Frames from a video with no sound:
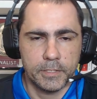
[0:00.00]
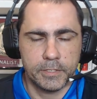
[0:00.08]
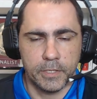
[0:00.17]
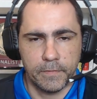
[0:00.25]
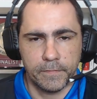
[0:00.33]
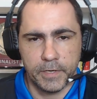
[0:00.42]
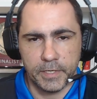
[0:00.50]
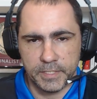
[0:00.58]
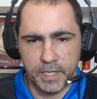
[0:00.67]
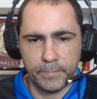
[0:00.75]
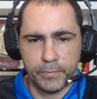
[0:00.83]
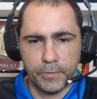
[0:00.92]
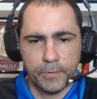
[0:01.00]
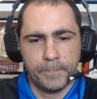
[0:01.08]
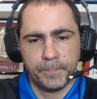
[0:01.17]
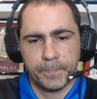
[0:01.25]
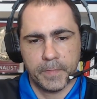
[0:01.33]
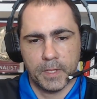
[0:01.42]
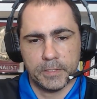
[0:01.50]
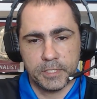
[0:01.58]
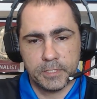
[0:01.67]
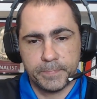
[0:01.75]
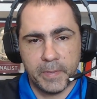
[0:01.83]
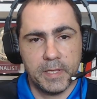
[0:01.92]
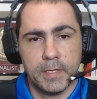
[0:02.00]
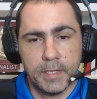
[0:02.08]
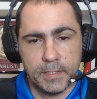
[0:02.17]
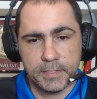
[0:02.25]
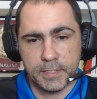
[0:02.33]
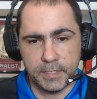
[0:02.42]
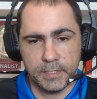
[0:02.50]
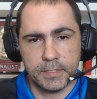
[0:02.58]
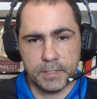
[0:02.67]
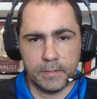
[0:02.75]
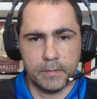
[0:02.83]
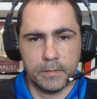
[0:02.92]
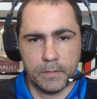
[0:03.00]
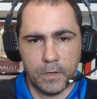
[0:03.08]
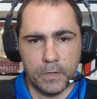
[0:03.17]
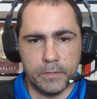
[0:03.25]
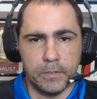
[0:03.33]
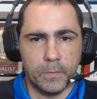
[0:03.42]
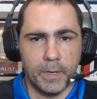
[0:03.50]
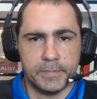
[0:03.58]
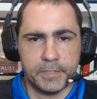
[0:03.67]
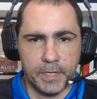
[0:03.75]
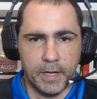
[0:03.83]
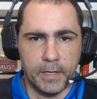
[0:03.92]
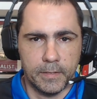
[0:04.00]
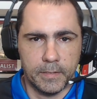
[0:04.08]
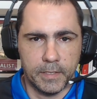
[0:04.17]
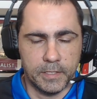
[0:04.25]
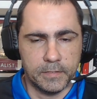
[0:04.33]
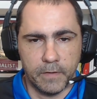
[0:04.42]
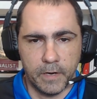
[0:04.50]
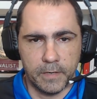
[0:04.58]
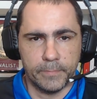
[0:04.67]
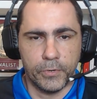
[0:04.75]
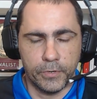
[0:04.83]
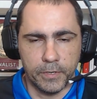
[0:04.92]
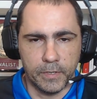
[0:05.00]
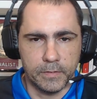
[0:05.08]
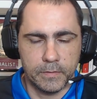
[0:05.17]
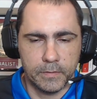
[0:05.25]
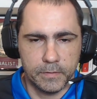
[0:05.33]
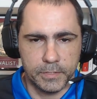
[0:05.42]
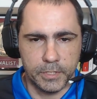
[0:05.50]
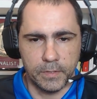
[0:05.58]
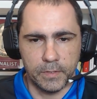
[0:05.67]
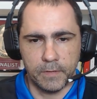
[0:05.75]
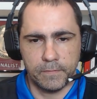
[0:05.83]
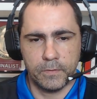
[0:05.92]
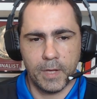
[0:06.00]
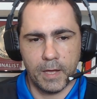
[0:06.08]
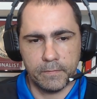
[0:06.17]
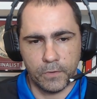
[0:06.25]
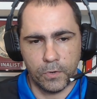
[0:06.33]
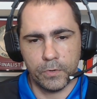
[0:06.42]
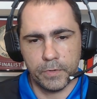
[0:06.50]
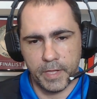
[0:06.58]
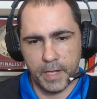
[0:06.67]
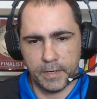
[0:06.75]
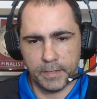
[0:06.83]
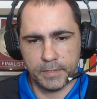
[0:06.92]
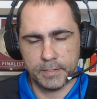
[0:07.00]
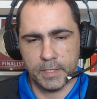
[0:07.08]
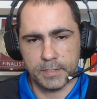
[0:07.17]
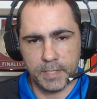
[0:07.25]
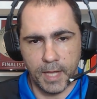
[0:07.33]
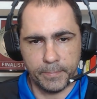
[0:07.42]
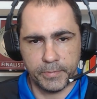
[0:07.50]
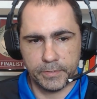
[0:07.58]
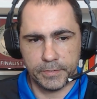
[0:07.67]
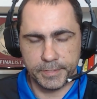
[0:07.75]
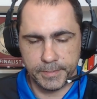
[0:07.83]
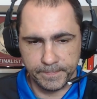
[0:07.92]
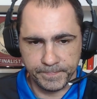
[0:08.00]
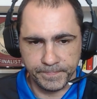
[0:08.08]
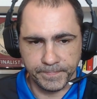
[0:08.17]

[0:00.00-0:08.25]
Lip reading: So for example, just being consistent on your website is very important. So if you have all the headings as capitals,